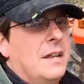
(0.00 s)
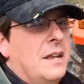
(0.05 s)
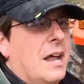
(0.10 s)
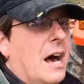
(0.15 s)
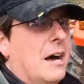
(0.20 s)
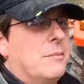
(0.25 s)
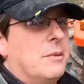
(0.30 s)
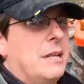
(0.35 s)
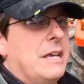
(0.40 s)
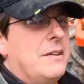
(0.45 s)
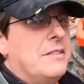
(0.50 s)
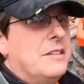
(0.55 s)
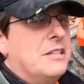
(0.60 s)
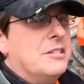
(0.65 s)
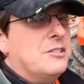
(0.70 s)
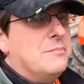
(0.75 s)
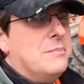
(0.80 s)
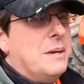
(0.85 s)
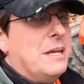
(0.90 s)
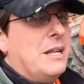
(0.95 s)
Now I'm leaving
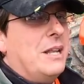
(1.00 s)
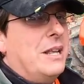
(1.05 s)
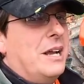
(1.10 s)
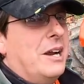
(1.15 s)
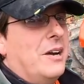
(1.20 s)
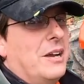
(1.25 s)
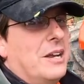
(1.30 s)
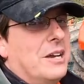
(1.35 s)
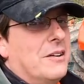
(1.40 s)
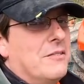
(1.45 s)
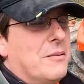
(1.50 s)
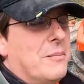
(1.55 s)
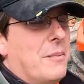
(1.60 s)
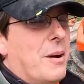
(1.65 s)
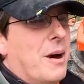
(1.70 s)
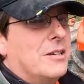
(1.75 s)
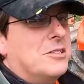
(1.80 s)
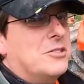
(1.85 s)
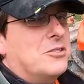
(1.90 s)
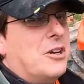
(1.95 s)
this middle area of the
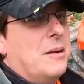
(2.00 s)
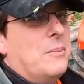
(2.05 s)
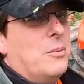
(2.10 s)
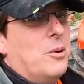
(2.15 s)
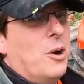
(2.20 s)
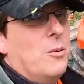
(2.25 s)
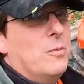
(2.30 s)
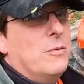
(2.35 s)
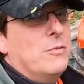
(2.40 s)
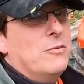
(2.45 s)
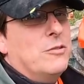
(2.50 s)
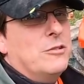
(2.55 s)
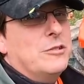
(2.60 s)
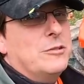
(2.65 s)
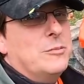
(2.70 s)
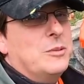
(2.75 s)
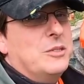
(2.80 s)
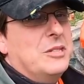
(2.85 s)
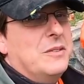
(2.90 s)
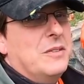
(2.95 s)
box scraper open for a
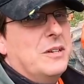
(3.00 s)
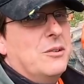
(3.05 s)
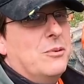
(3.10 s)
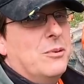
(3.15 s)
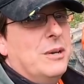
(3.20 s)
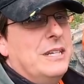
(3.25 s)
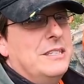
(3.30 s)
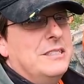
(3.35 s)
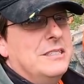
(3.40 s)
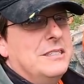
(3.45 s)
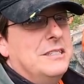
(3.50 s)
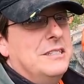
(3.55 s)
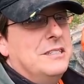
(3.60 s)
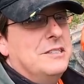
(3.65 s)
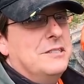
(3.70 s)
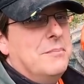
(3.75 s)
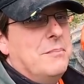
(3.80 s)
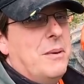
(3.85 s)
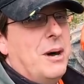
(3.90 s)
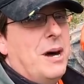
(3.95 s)
specific reason, and
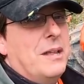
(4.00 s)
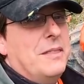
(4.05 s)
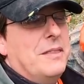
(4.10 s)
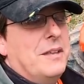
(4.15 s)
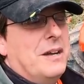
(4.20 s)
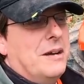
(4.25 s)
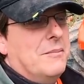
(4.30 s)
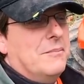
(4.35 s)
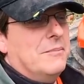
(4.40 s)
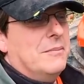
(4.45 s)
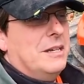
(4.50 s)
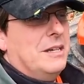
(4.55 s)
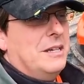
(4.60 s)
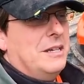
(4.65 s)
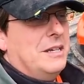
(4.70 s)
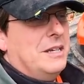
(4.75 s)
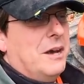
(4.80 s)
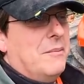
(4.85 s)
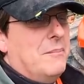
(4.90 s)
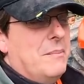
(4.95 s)
it's a mod that I'm,
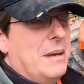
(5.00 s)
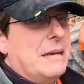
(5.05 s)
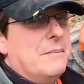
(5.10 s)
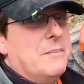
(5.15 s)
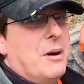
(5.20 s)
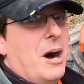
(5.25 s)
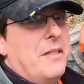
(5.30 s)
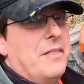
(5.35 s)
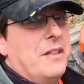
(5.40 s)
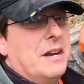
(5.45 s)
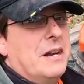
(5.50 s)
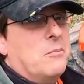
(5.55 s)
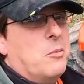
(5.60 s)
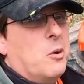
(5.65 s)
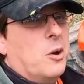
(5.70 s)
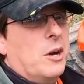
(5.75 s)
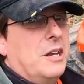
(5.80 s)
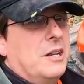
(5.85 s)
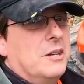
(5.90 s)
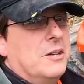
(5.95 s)
a big mod that I'm
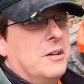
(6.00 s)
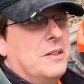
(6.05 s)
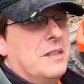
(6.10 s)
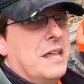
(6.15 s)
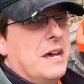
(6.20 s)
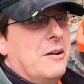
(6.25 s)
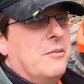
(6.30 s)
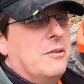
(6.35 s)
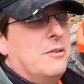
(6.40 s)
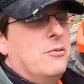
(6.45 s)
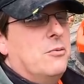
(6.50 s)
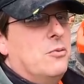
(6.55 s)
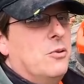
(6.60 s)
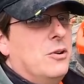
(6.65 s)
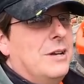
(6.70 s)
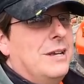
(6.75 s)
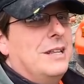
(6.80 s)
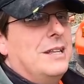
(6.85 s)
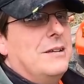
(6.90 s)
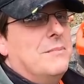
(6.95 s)
working on that would
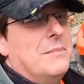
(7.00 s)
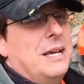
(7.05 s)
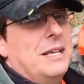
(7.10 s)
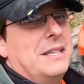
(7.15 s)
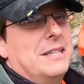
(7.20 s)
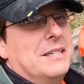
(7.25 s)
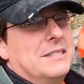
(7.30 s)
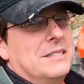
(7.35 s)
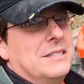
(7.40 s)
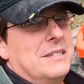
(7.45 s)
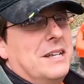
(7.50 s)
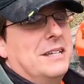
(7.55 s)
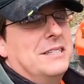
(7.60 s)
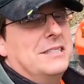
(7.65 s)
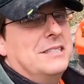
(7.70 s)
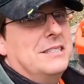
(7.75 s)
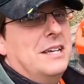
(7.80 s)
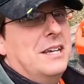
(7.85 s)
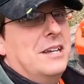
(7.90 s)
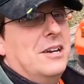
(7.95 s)
really make this a
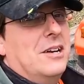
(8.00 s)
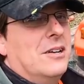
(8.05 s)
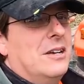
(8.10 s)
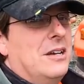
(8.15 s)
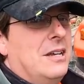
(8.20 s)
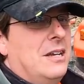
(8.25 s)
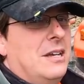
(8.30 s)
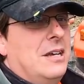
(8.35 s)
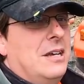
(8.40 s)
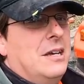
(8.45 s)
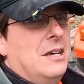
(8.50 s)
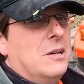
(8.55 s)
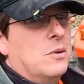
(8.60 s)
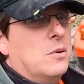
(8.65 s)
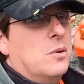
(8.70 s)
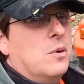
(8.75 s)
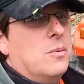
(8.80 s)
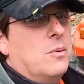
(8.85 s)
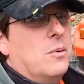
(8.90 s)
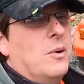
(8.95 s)
nice skidder.
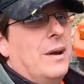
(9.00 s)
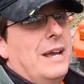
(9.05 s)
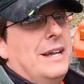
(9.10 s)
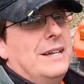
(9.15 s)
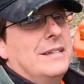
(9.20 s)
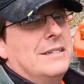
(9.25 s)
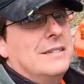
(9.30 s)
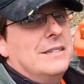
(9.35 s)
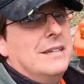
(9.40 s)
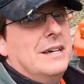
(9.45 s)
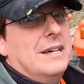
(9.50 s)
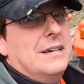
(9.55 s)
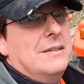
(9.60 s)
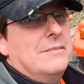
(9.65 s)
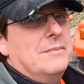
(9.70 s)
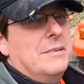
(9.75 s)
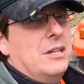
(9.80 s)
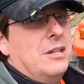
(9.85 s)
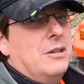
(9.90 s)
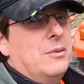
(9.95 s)
Incorporate
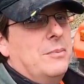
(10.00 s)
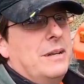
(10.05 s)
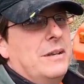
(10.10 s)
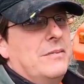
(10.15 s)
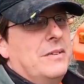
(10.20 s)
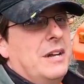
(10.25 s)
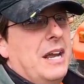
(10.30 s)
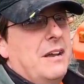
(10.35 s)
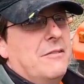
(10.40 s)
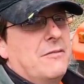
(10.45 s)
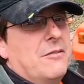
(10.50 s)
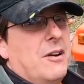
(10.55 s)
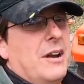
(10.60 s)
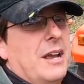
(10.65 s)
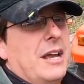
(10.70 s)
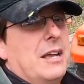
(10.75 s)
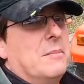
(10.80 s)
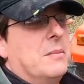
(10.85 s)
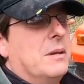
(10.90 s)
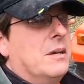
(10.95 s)
um, a little bit of an
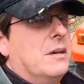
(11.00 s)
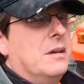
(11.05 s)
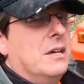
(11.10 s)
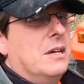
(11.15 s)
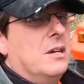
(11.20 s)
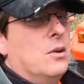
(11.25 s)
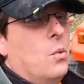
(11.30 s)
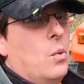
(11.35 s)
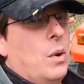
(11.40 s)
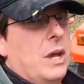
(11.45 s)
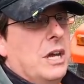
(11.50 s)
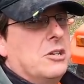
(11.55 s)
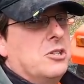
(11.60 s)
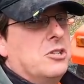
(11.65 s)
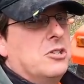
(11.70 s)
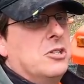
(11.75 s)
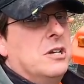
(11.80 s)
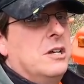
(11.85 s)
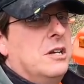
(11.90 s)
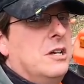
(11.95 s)
A-frame and a, and a
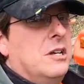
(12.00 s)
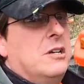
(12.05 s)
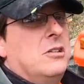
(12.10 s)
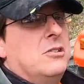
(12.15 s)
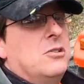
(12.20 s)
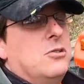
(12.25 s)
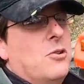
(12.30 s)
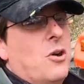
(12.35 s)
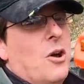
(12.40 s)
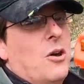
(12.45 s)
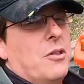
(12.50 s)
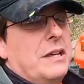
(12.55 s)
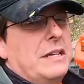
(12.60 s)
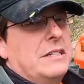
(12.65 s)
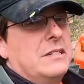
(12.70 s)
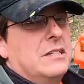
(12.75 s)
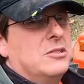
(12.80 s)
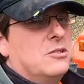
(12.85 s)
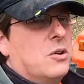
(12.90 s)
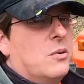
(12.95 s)
winch to draw
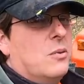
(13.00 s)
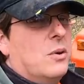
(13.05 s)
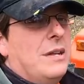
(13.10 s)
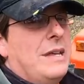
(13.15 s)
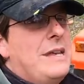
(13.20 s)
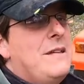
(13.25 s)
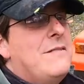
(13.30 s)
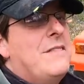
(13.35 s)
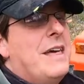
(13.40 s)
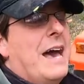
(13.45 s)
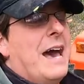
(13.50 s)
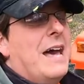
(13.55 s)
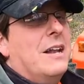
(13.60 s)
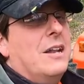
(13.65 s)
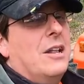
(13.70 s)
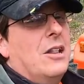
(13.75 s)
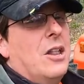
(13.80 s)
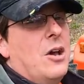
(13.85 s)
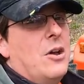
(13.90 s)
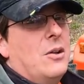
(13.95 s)
things in. So I'm gonna leave that
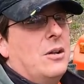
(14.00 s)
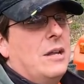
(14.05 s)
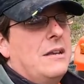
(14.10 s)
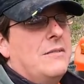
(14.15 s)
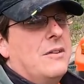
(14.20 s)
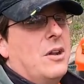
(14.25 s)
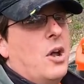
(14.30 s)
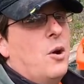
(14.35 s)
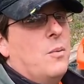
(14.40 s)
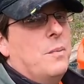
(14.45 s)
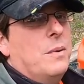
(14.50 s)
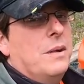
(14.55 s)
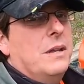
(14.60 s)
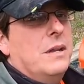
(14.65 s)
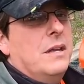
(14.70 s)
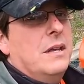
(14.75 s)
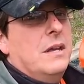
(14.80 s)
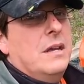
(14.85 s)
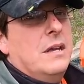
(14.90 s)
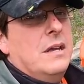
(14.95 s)
alone, leave it
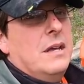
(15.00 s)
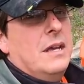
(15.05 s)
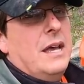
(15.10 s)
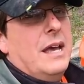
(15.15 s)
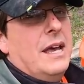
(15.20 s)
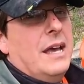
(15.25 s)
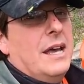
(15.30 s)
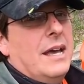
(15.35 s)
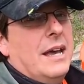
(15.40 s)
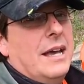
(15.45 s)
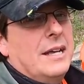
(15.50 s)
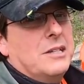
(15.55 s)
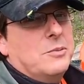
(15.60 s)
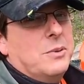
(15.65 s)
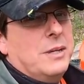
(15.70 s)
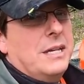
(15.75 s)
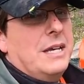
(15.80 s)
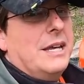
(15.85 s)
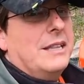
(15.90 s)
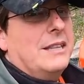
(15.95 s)
open uh, as
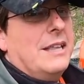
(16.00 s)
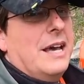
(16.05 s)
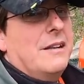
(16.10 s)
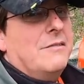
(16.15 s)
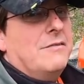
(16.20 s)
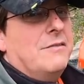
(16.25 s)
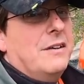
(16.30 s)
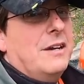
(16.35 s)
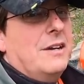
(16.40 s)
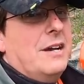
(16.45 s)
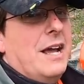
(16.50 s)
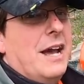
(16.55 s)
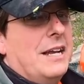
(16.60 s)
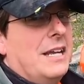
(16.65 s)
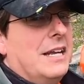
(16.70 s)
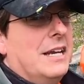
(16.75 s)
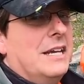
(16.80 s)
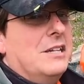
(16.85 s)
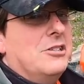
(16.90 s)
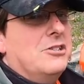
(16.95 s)
we get that figured out,
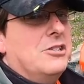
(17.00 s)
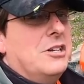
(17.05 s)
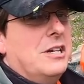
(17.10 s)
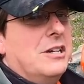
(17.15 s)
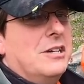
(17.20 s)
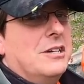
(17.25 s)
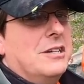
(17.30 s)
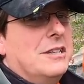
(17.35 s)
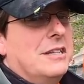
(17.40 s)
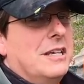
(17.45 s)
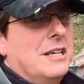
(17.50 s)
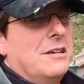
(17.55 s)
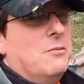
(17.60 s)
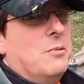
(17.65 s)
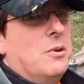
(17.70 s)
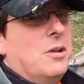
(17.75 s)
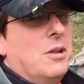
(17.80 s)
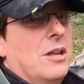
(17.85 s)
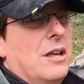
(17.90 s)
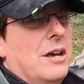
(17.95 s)
get it engineered, and then
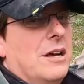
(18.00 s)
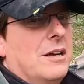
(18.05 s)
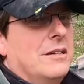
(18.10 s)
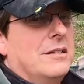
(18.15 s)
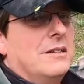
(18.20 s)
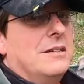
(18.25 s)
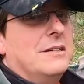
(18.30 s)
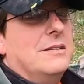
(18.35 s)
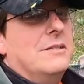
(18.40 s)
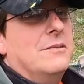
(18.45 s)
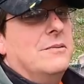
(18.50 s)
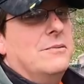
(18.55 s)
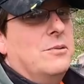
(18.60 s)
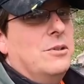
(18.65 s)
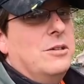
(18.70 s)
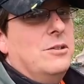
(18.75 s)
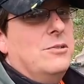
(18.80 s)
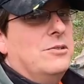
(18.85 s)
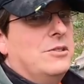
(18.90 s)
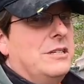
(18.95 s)
we'll uh,
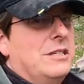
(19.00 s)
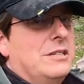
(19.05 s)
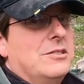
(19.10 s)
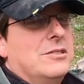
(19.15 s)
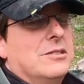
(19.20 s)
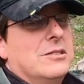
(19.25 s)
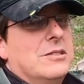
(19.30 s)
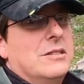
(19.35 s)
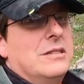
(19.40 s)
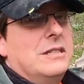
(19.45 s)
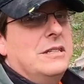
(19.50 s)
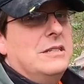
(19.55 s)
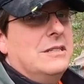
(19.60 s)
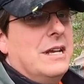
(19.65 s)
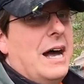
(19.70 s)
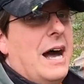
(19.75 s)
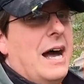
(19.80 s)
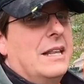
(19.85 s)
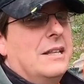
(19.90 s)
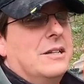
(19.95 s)
we'll use these, these
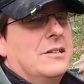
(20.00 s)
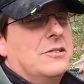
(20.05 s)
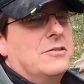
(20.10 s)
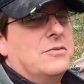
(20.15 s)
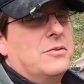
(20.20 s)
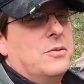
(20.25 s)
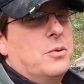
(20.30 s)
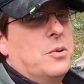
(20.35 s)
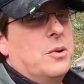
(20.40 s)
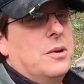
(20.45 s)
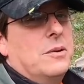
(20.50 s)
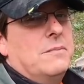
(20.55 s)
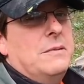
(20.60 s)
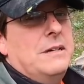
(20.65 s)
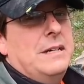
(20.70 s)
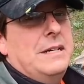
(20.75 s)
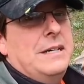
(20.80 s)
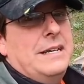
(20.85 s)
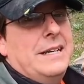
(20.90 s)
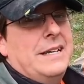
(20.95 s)
eyelets for
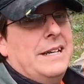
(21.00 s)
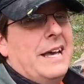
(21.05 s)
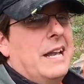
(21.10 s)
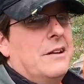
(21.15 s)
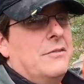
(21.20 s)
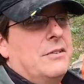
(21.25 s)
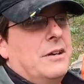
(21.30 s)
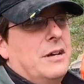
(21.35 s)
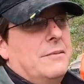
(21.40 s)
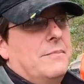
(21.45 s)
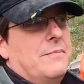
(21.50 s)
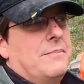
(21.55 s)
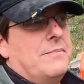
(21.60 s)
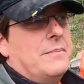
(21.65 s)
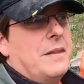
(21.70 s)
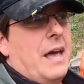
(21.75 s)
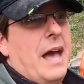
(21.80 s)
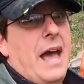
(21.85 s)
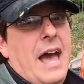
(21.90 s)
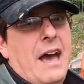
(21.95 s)
kind of a,
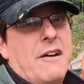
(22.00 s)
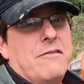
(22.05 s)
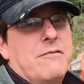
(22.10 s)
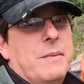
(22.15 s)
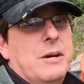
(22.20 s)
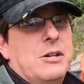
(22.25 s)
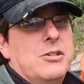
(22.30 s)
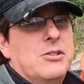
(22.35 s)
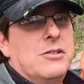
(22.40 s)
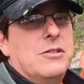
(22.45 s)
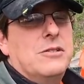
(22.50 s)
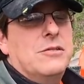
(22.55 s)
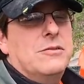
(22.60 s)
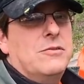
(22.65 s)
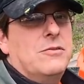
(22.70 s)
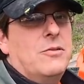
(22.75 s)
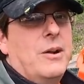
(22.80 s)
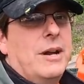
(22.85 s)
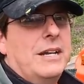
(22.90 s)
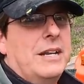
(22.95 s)
a half measure
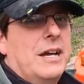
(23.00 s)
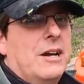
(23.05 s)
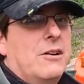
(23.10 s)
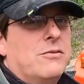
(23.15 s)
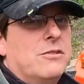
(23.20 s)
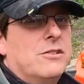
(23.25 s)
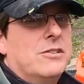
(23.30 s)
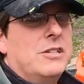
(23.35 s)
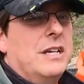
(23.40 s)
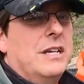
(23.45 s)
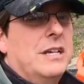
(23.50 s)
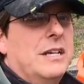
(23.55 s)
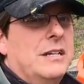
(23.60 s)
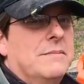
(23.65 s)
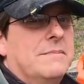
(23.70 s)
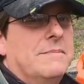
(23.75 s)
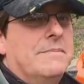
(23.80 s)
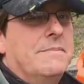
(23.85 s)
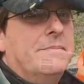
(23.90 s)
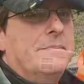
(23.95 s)
right now for skidding.